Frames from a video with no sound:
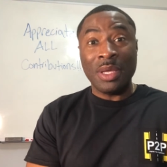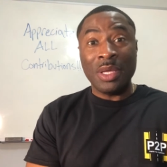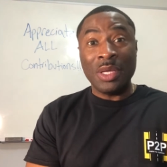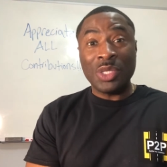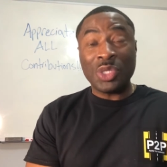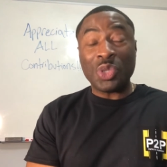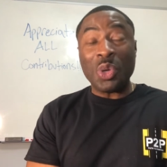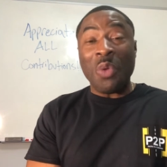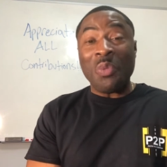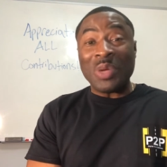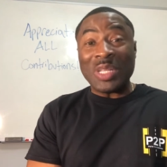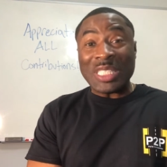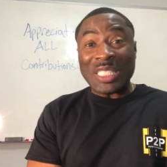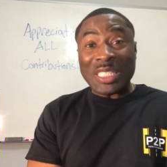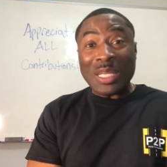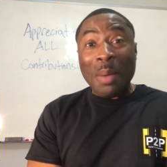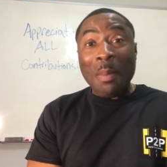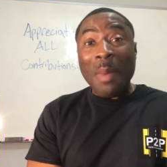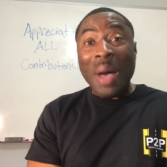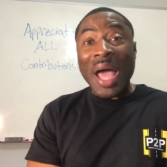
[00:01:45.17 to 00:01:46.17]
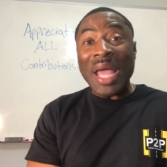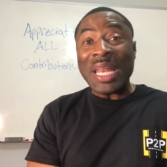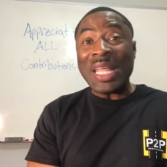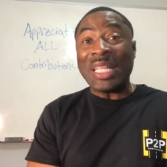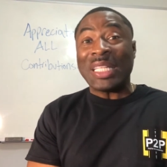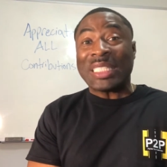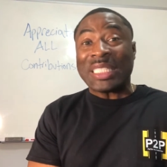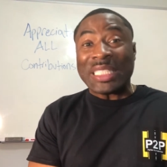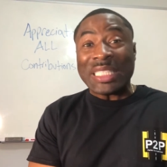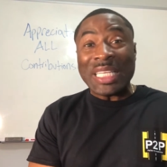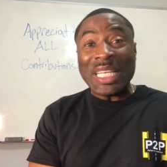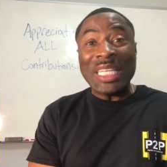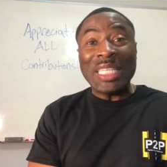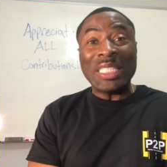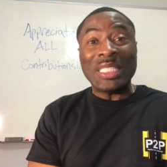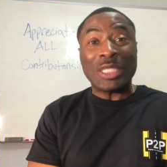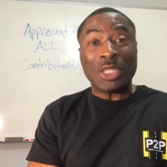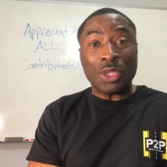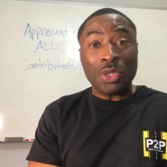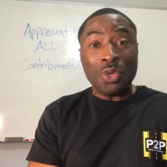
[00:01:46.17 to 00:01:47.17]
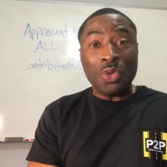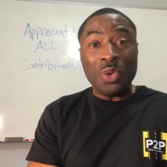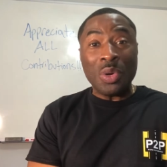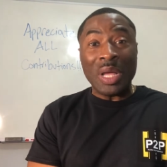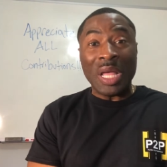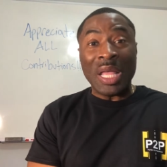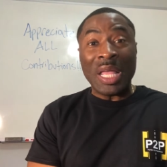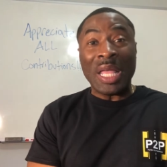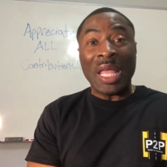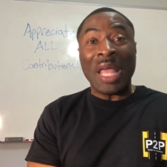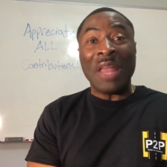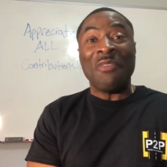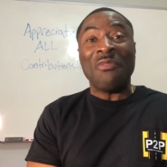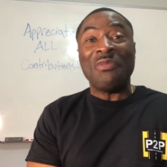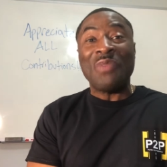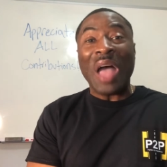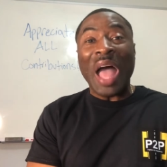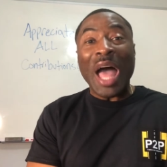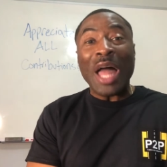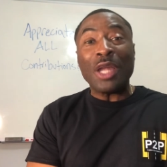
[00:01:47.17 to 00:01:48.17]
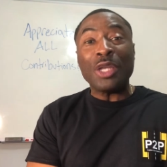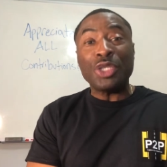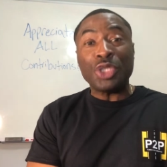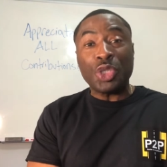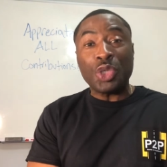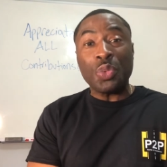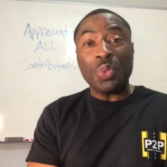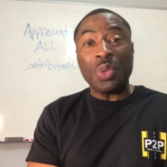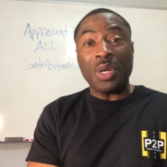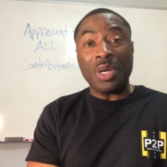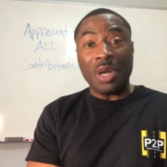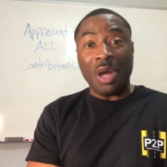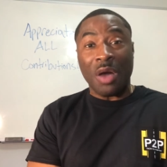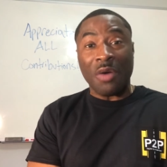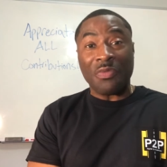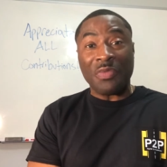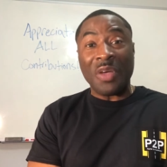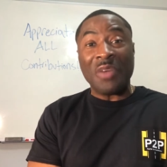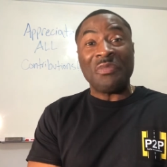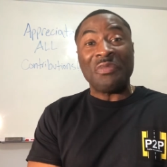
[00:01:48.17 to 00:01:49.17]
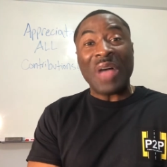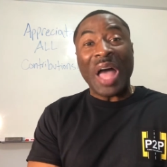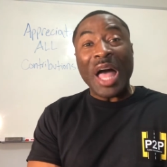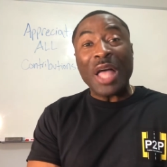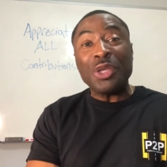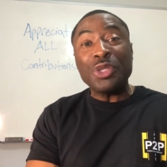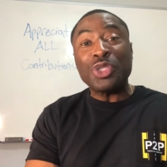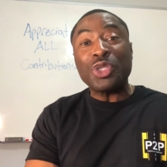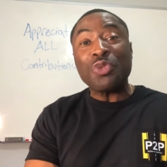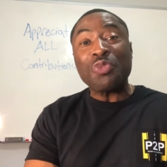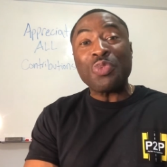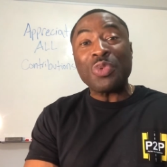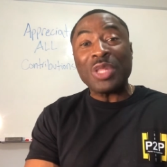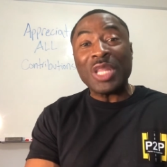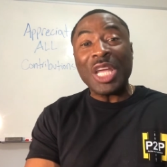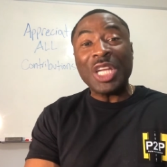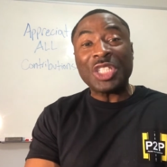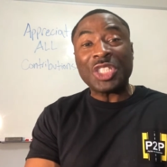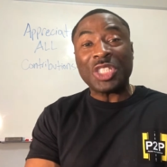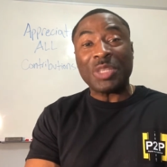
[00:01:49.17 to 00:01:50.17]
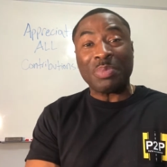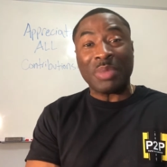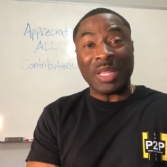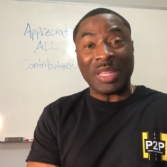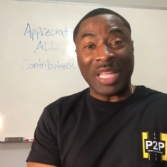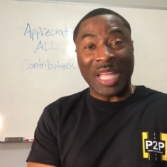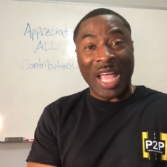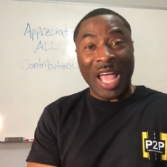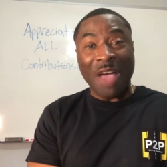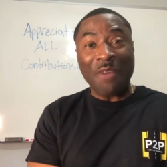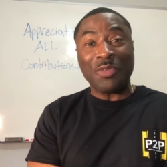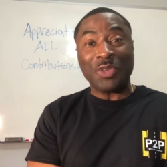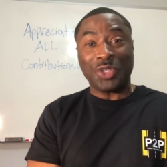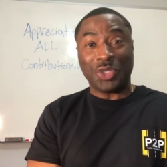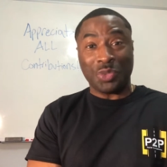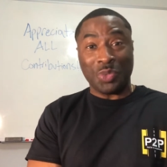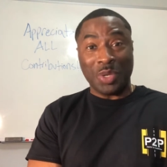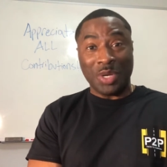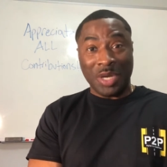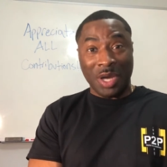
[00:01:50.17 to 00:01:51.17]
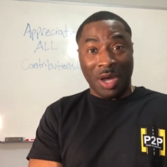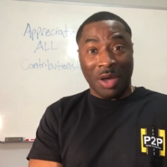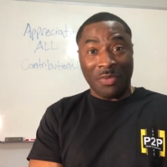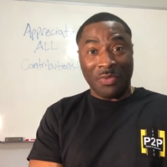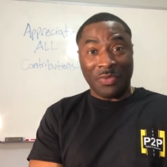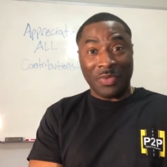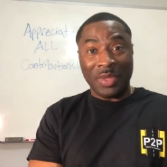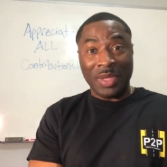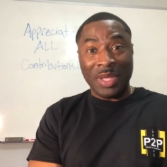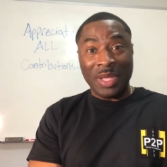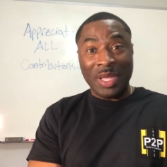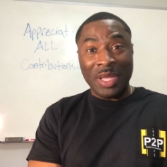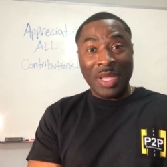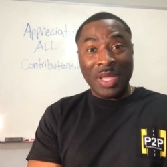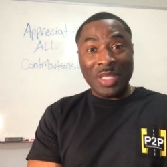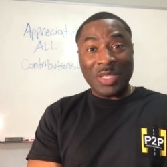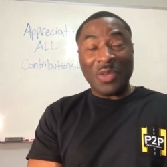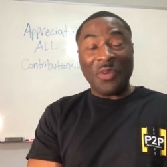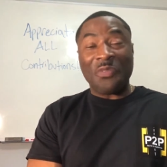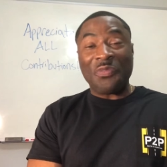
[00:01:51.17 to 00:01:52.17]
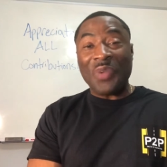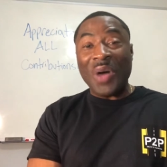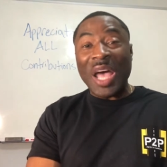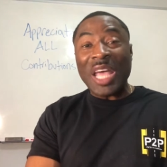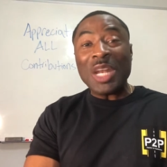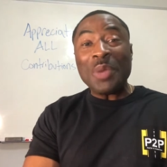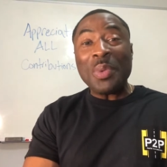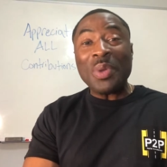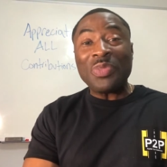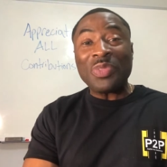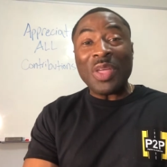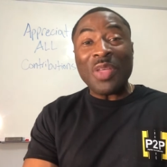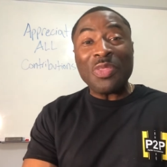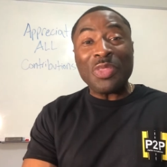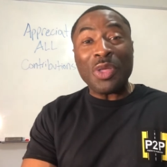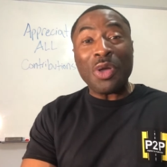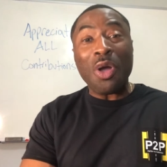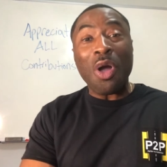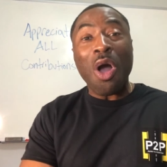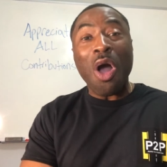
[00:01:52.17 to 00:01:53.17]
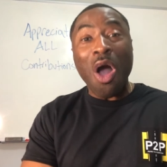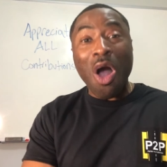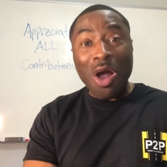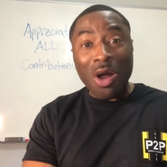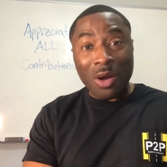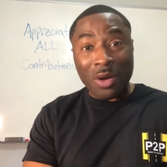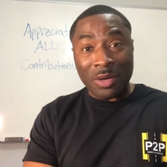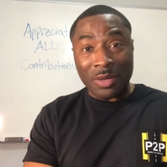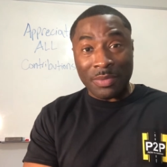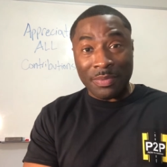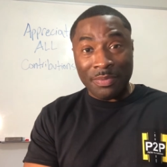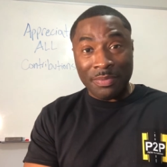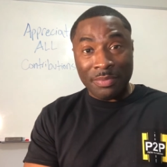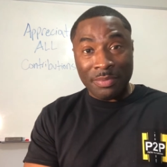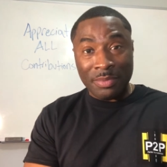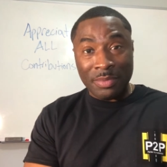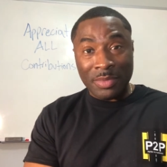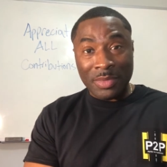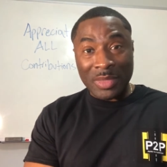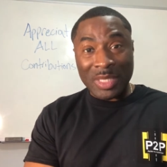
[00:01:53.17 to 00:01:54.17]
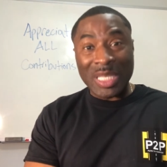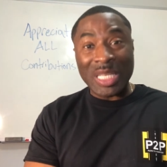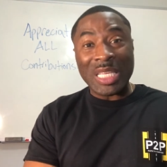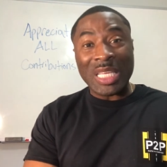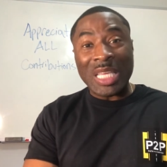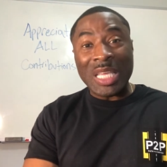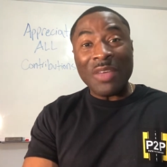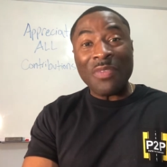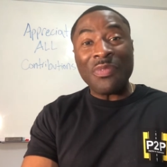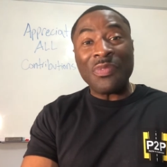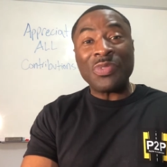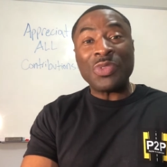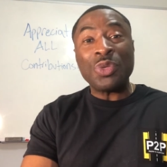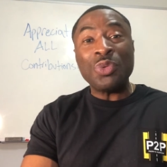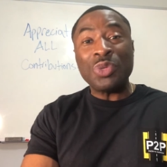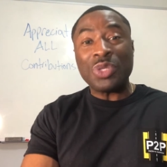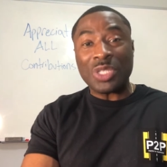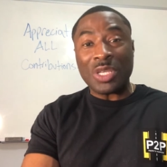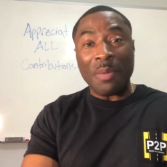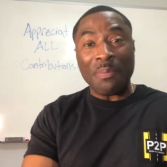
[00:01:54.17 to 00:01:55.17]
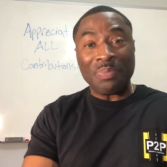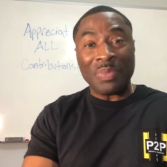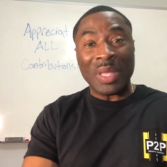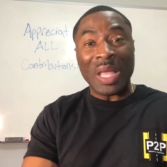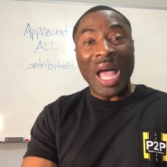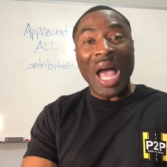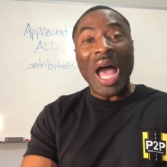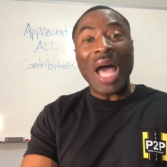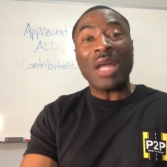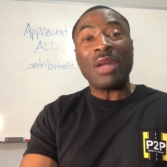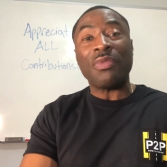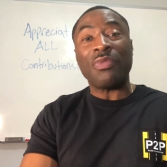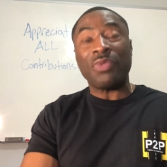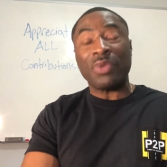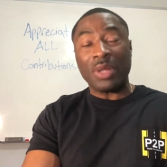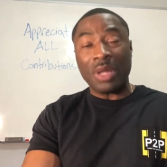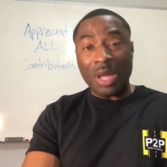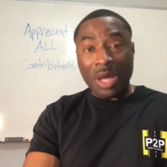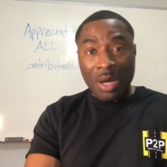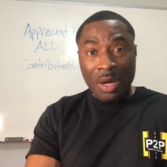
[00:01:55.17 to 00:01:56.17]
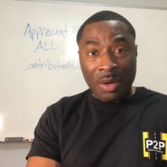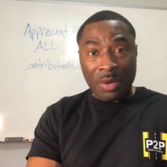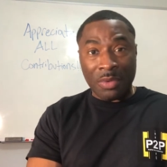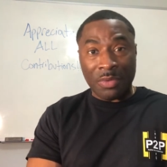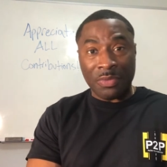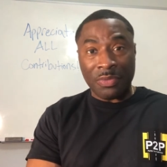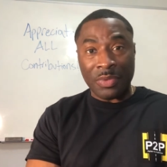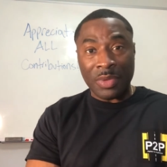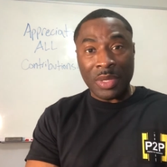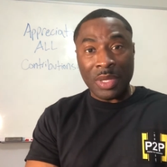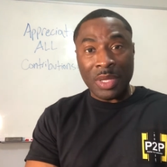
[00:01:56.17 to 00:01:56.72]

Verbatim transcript: So when somebody sees you and values you enough and values the relationship that they have with you enough to find within their heart to give you something out of love,